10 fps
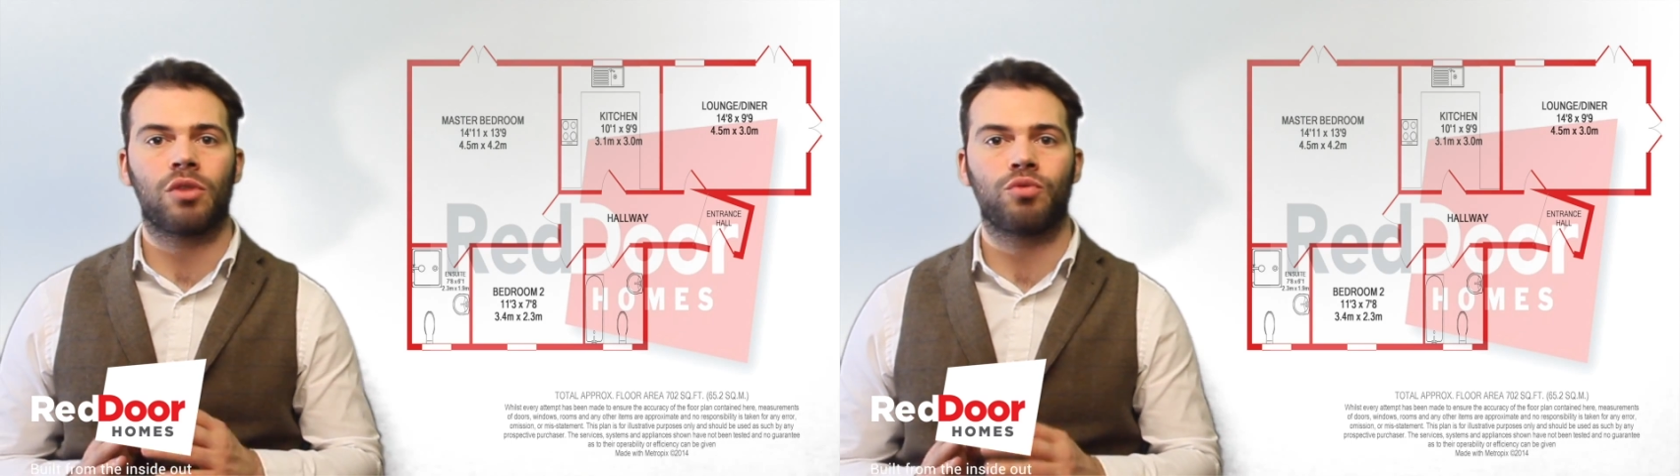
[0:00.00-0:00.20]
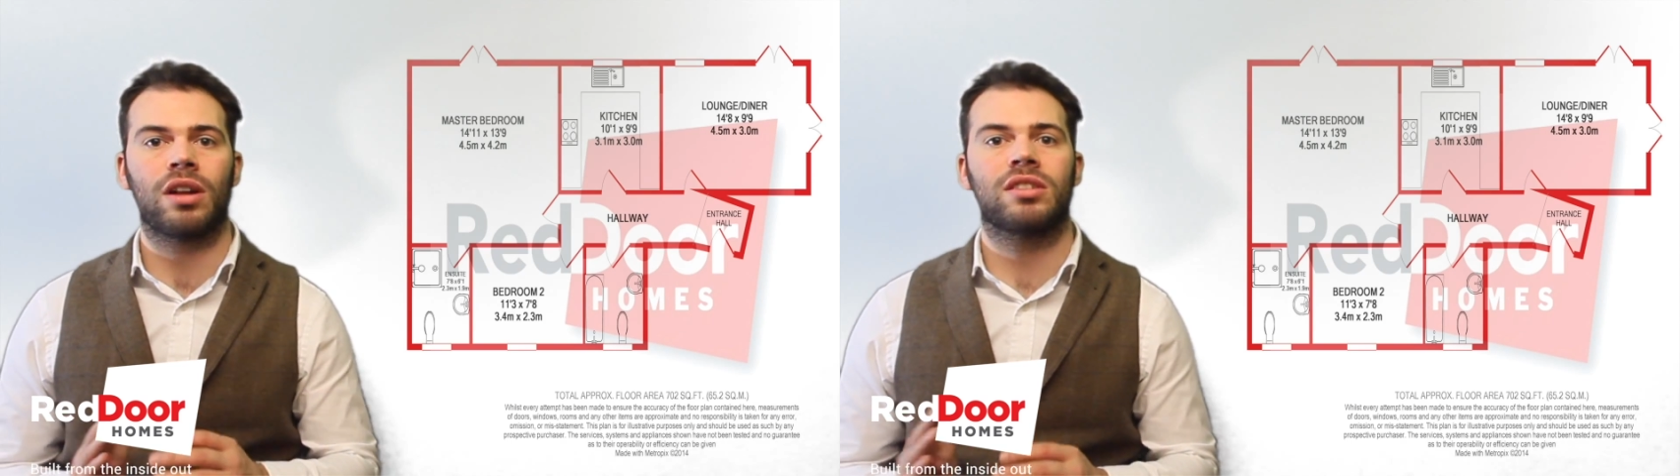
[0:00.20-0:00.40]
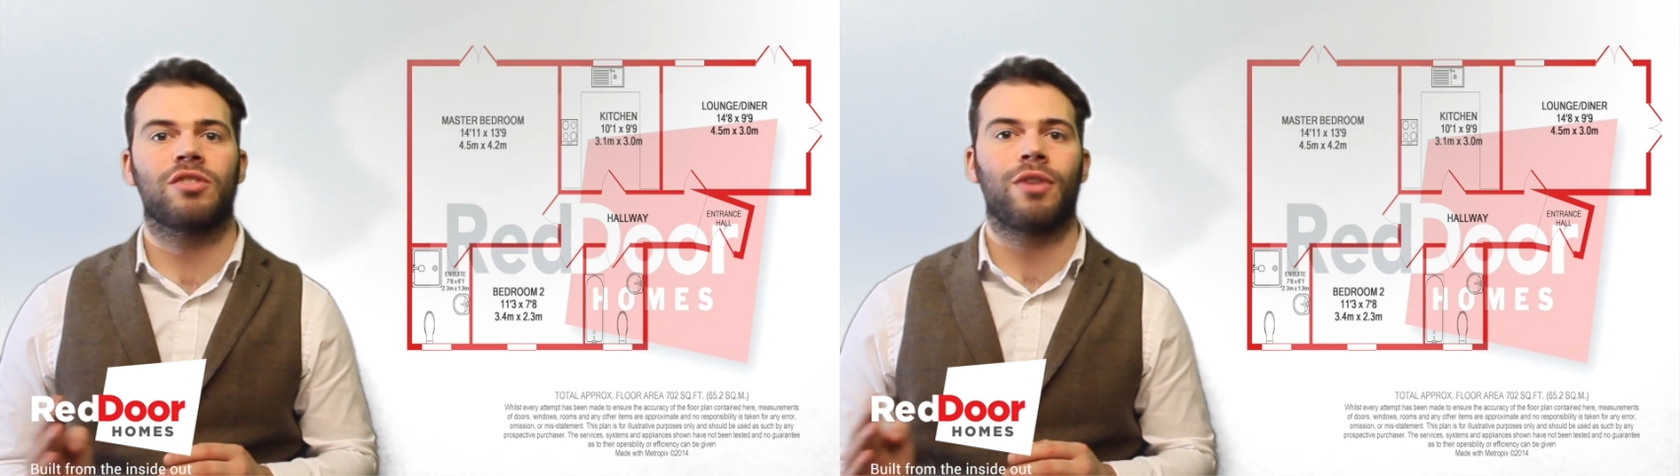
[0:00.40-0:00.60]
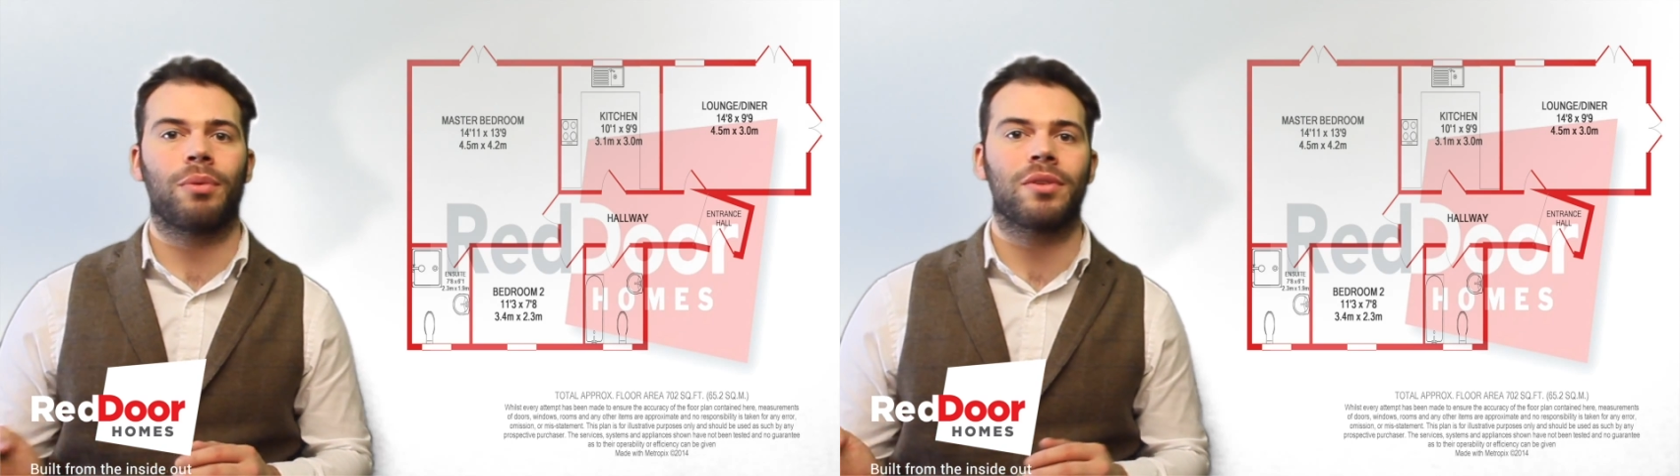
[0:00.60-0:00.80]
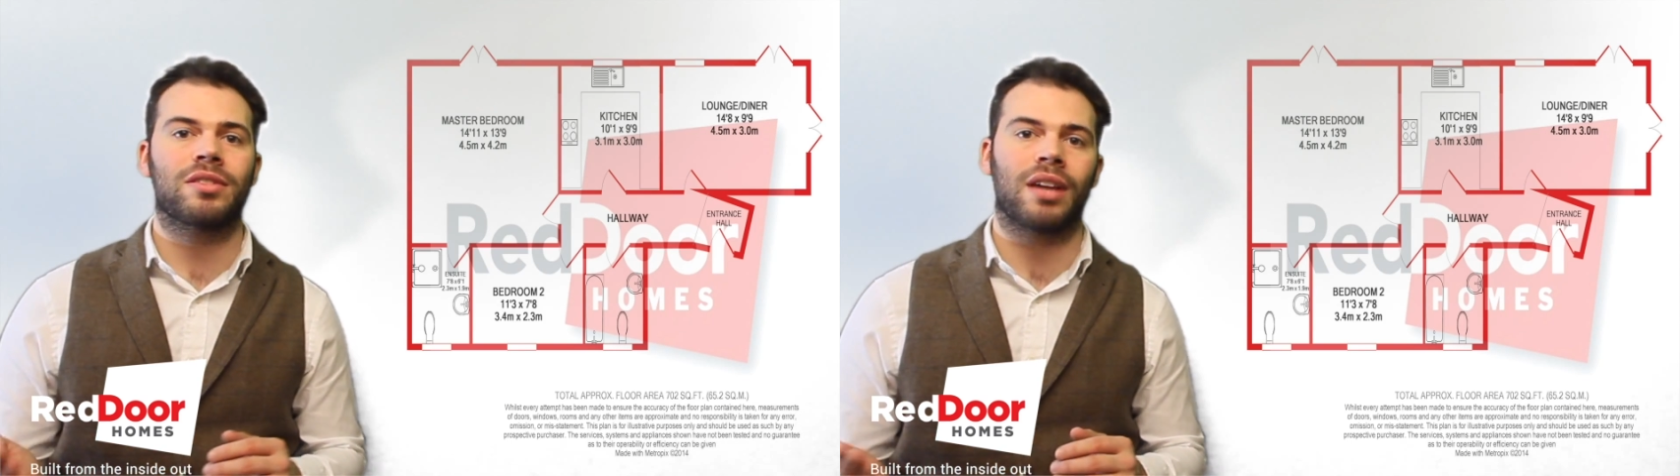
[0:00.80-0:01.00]
that runs
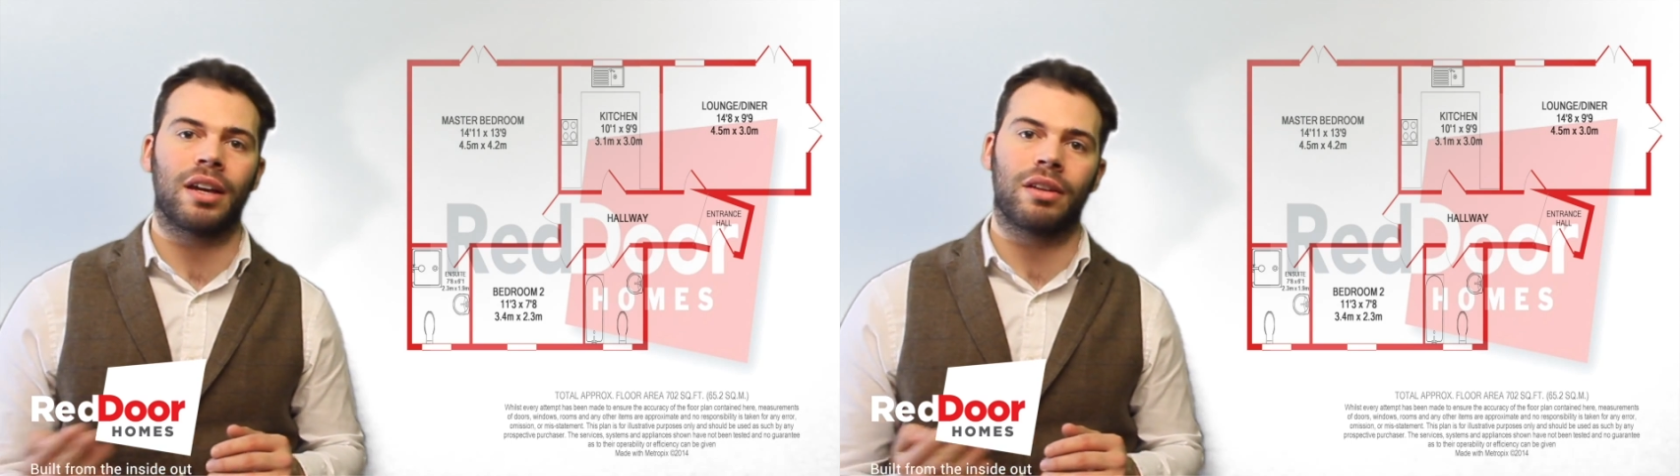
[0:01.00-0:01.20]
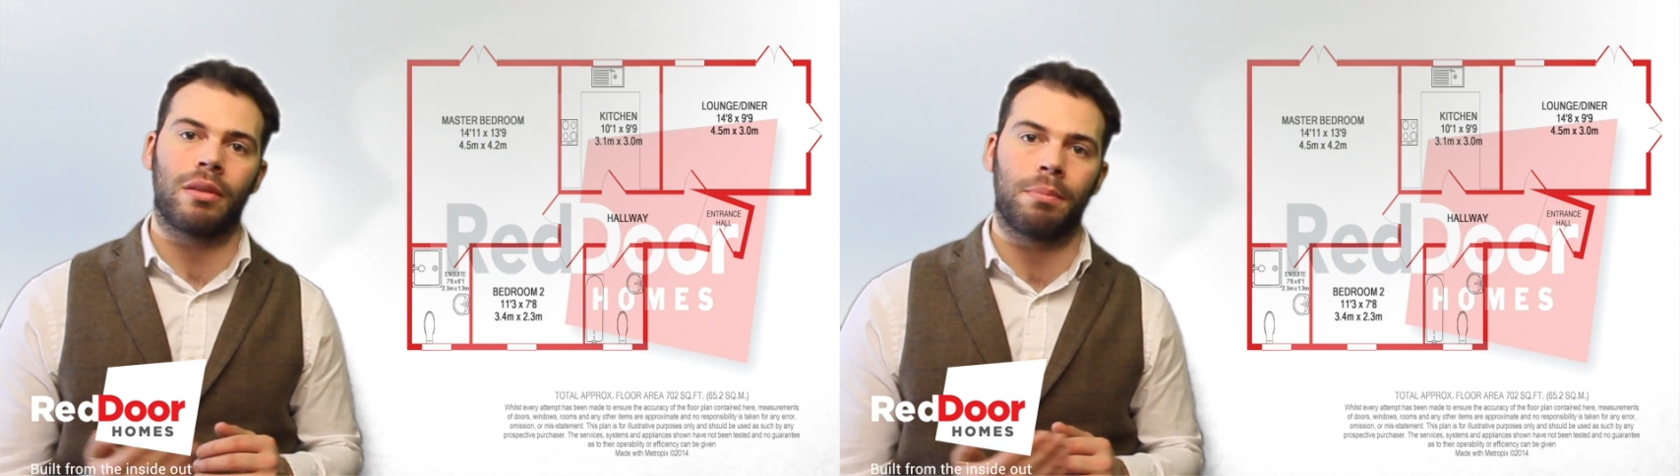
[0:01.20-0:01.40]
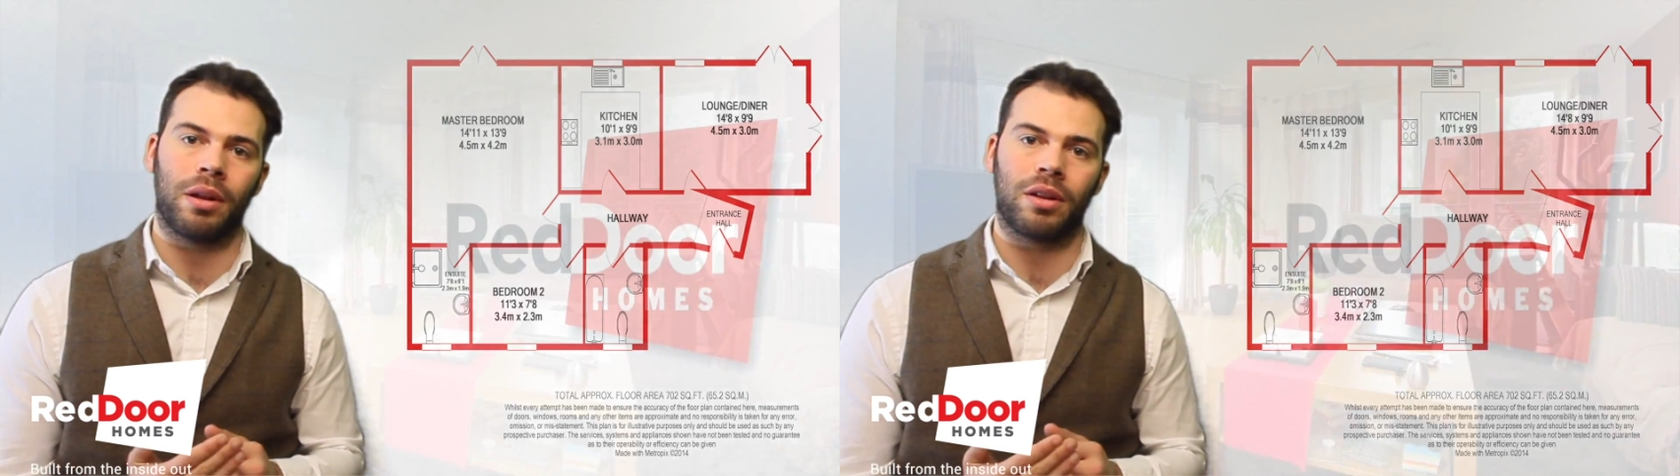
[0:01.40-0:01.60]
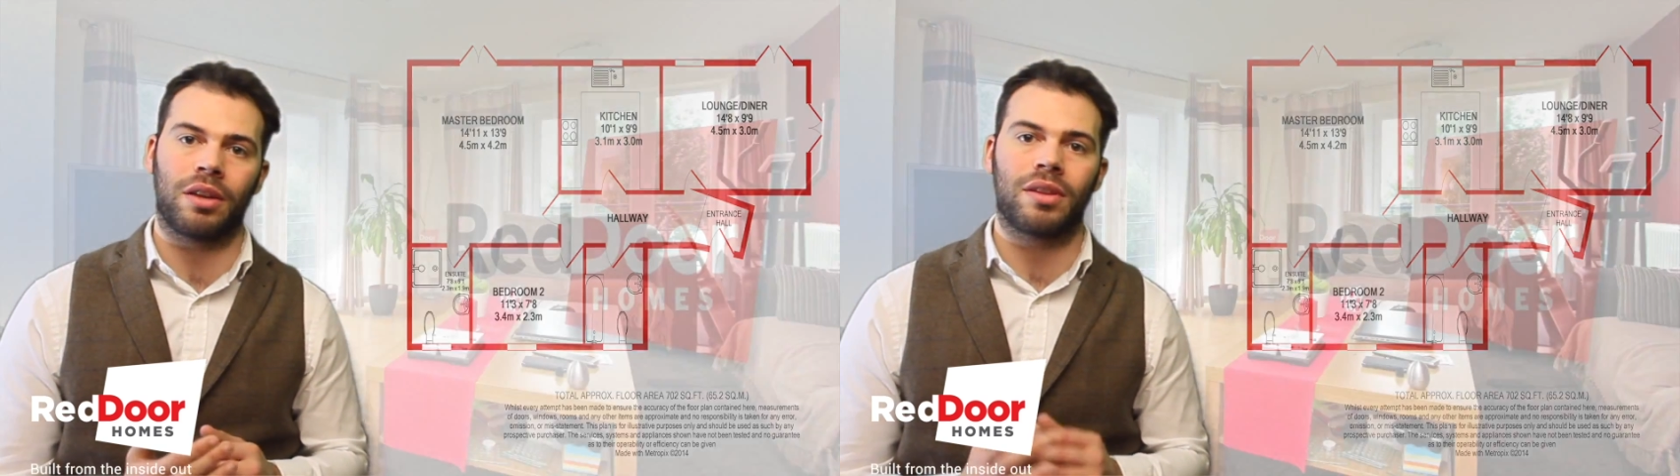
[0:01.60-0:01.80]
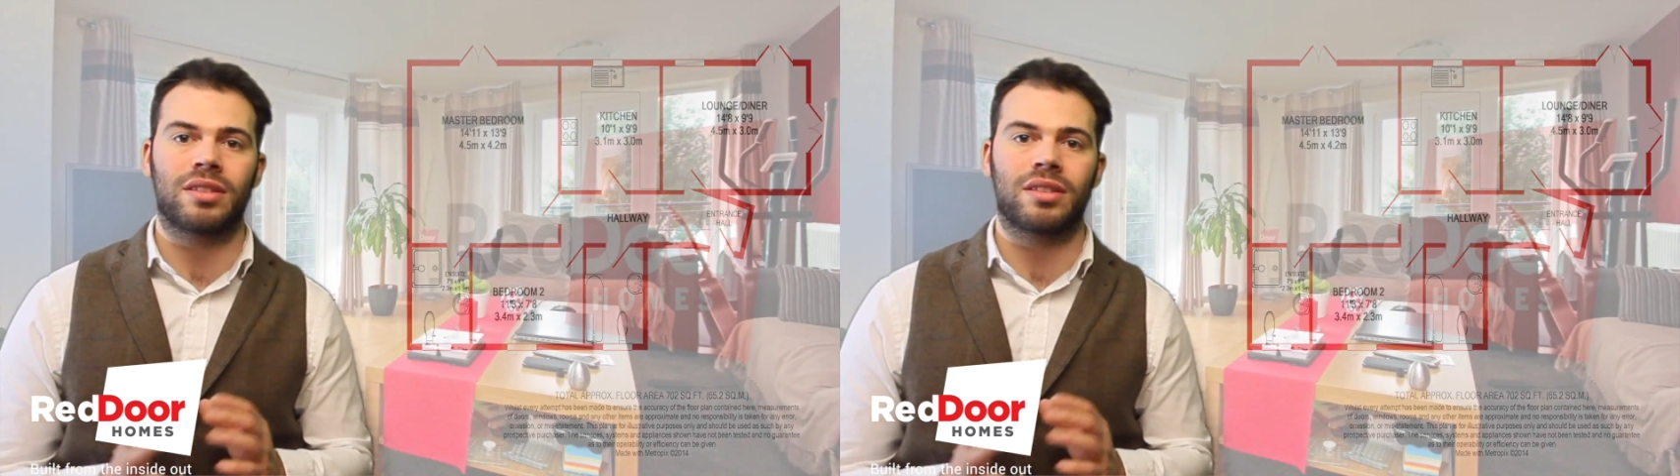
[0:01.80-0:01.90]
around the side of the building.